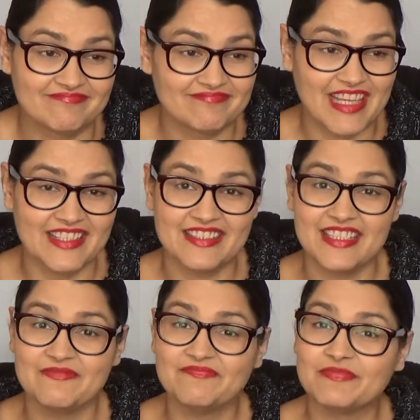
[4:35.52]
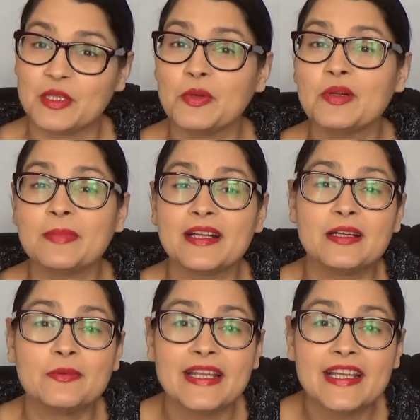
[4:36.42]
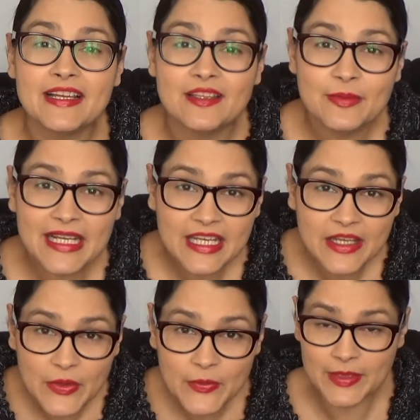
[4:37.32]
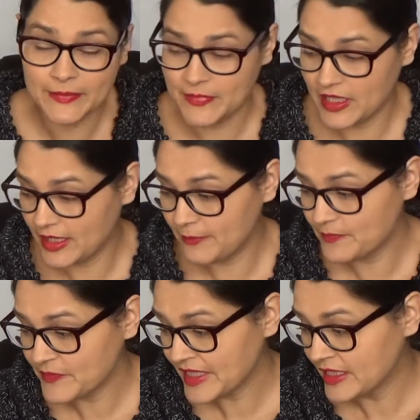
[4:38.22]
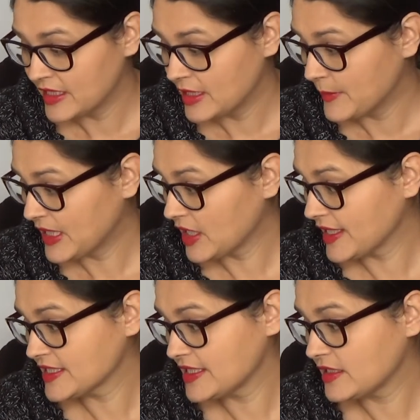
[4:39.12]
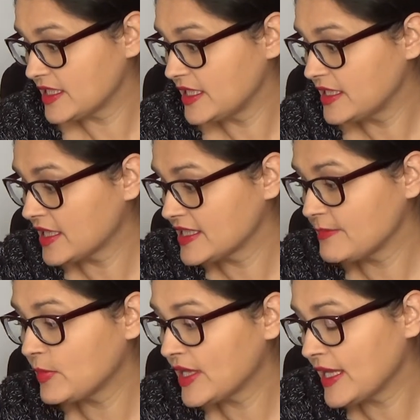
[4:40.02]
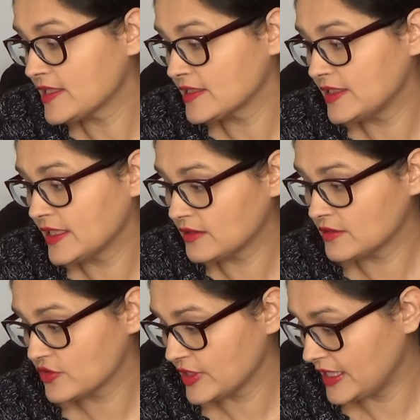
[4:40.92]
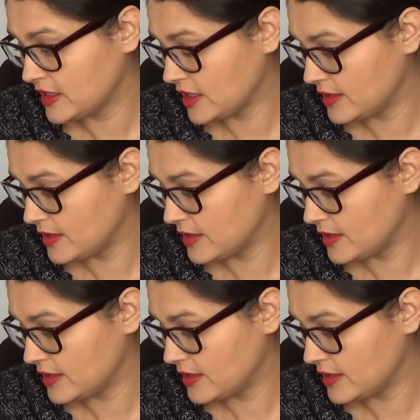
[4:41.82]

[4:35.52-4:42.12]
that's it. My willpower went out the window. But like I said, I did buy it as a little treat,